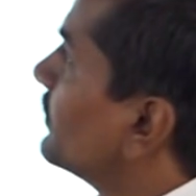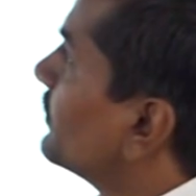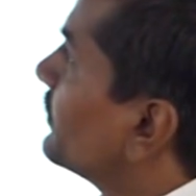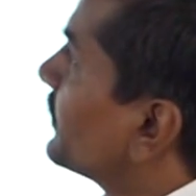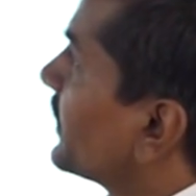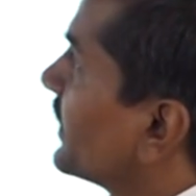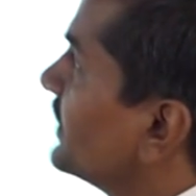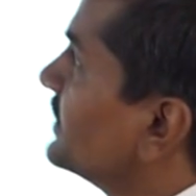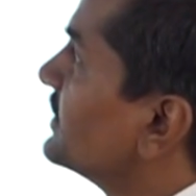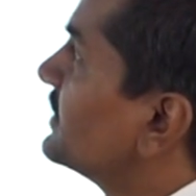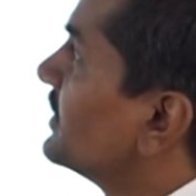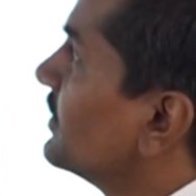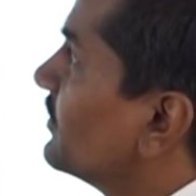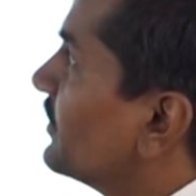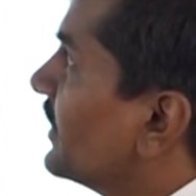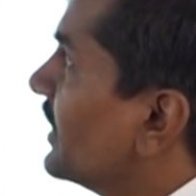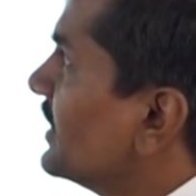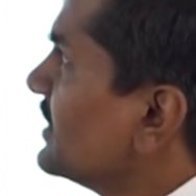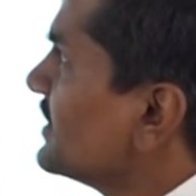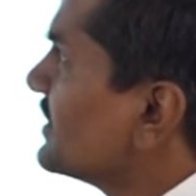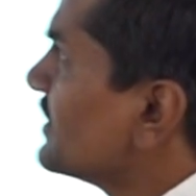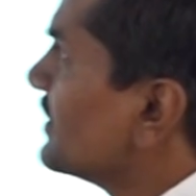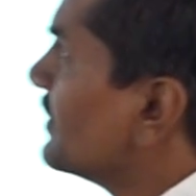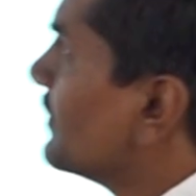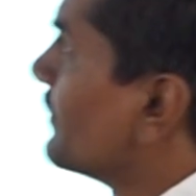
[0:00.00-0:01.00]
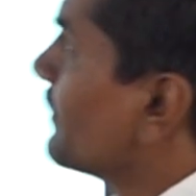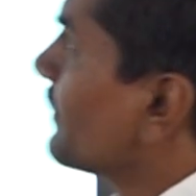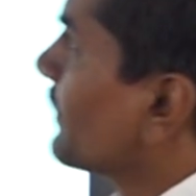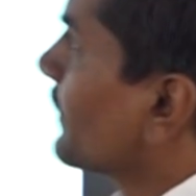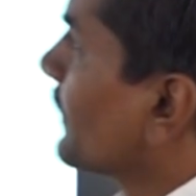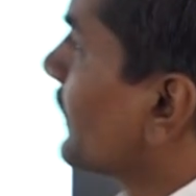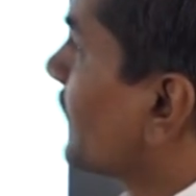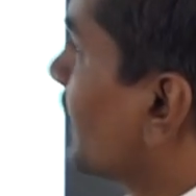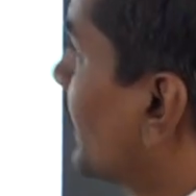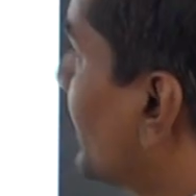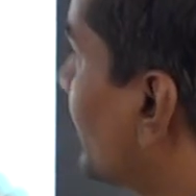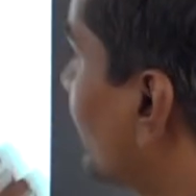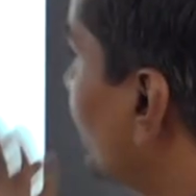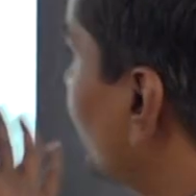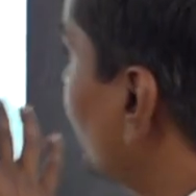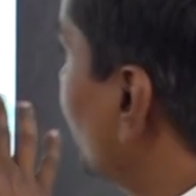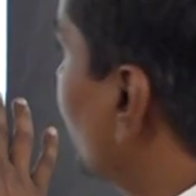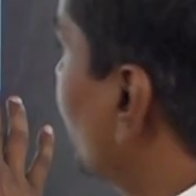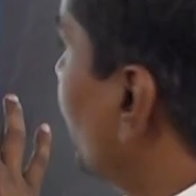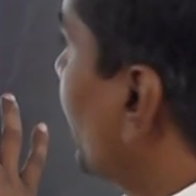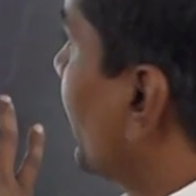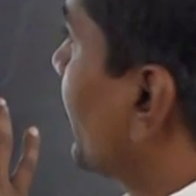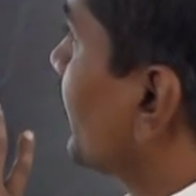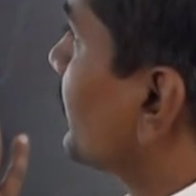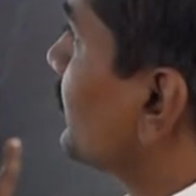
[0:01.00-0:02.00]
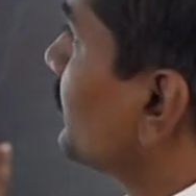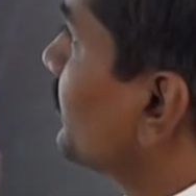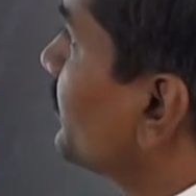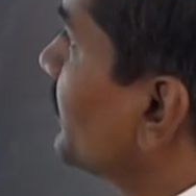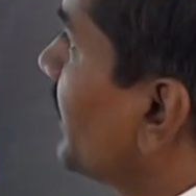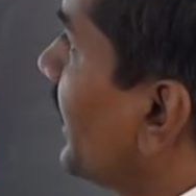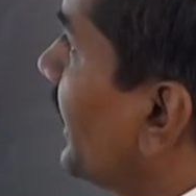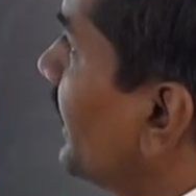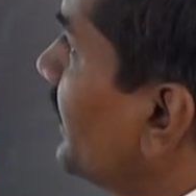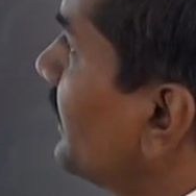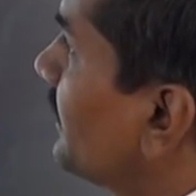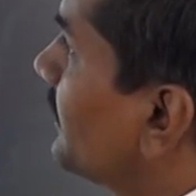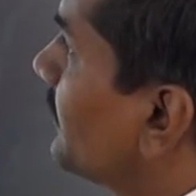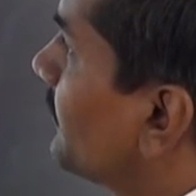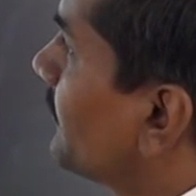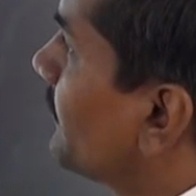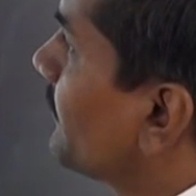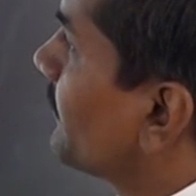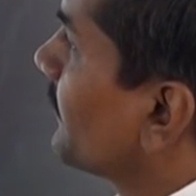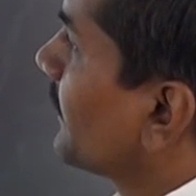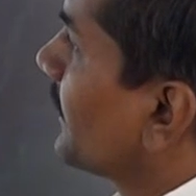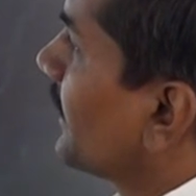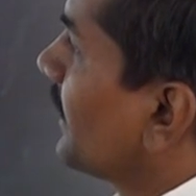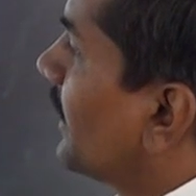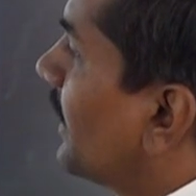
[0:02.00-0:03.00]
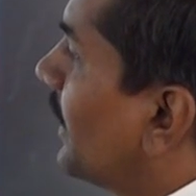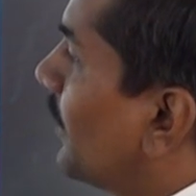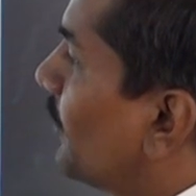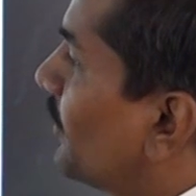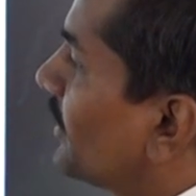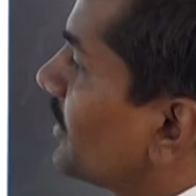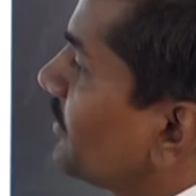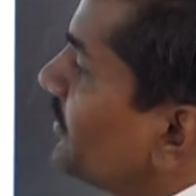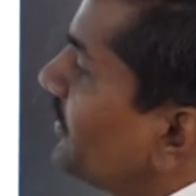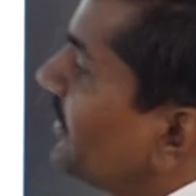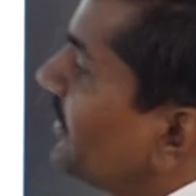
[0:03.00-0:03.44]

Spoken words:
principles. Now assume that our